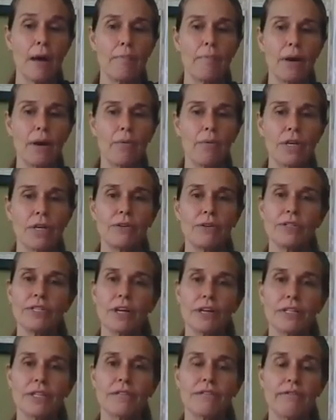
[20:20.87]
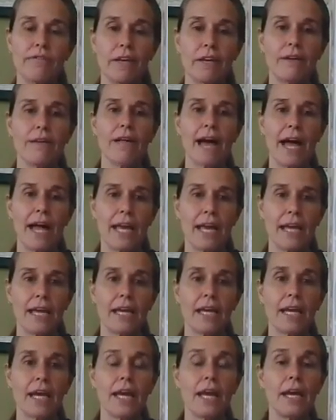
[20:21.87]
But when you start to feel
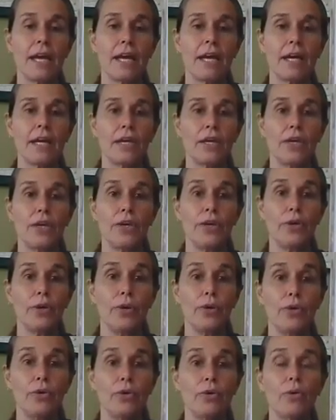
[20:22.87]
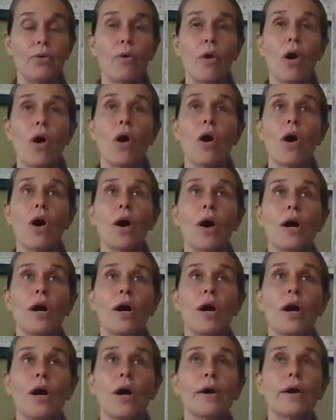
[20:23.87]
like you
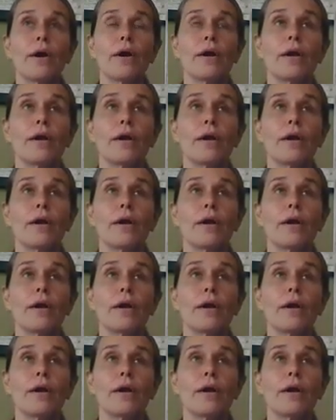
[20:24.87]
are,